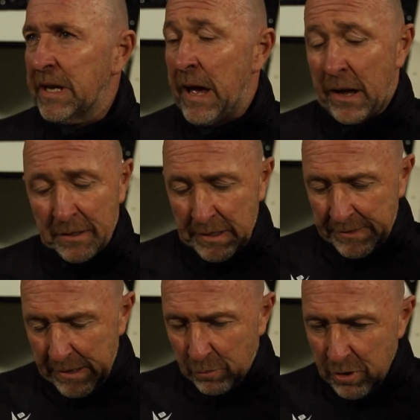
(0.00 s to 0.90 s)
Yeah,
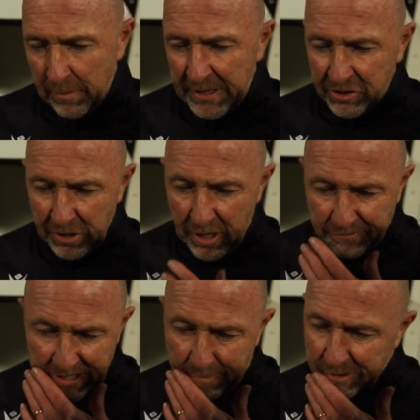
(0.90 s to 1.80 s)
that got to mention at
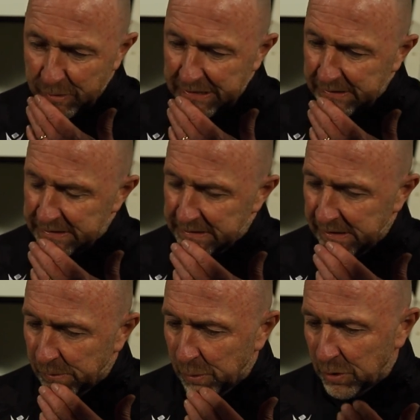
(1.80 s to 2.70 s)
half-time as well, that you
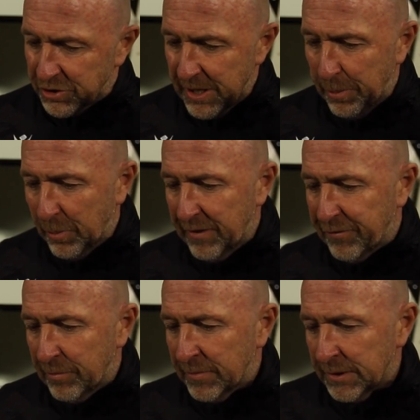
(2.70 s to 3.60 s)
know, we're one step away
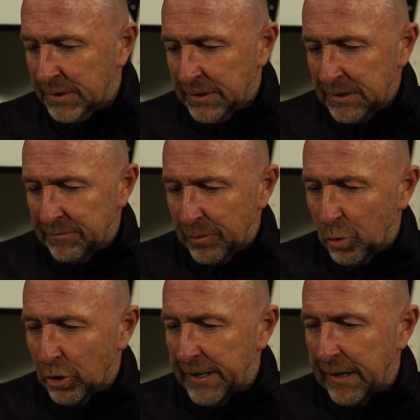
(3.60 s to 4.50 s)
from
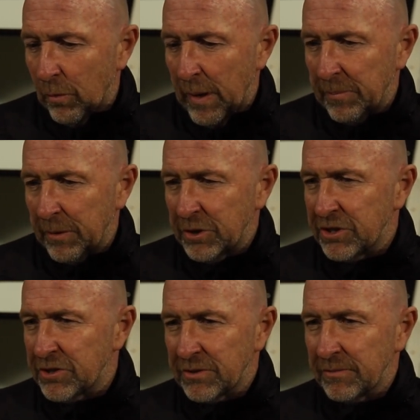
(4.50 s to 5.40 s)
walking out of Wembley,
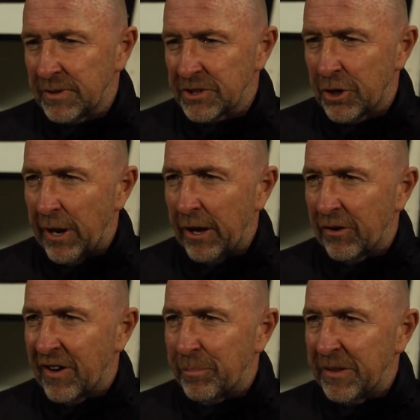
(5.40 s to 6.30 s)
which is a great
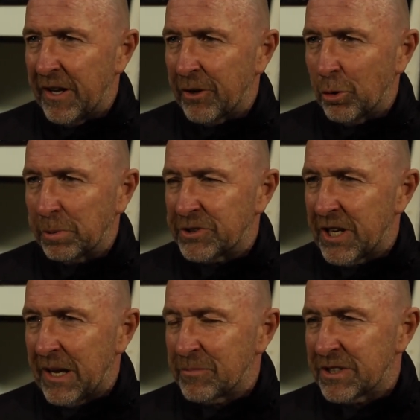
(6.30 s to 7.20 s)
honour. I've been there a couple of
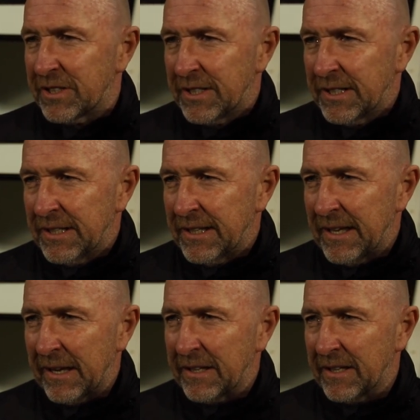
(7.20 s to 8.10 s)
times,
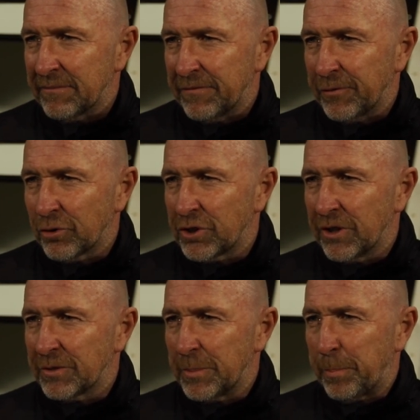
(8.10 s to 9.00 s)
and
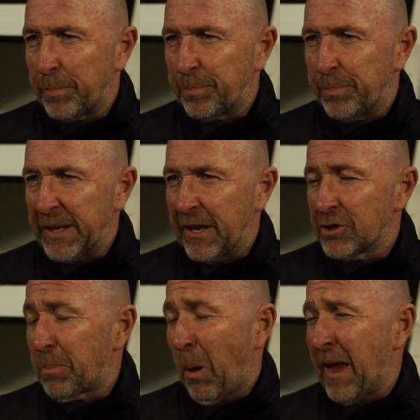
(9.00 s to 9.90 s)
fortunate to be there
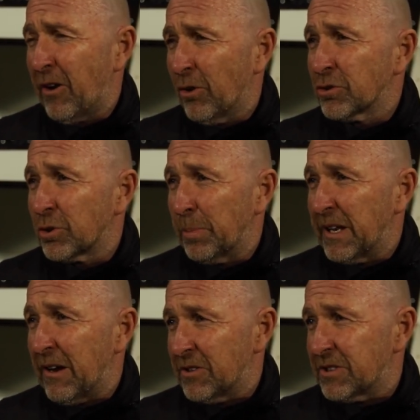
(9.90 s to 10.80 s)
as a player and also be
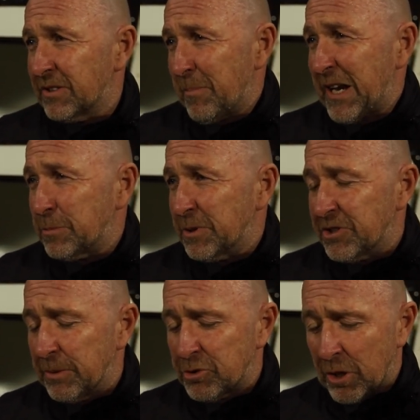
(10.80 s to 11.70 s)
there as management team.